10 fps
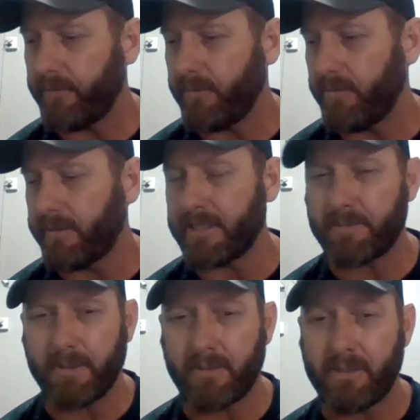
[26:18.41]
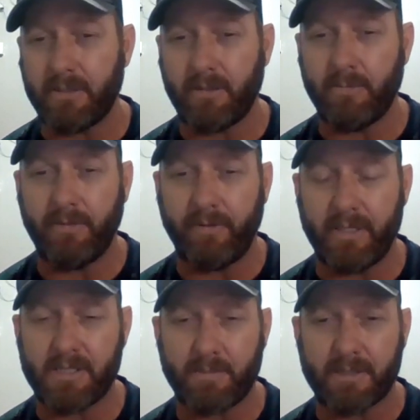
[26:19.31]
for all this because it could be
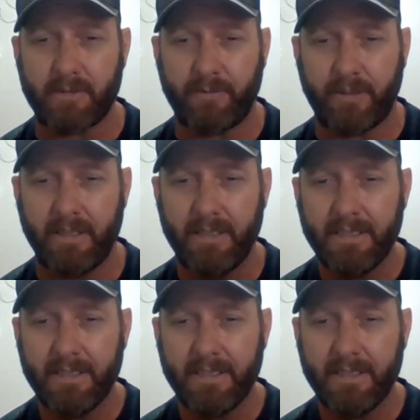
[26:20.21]
very specific.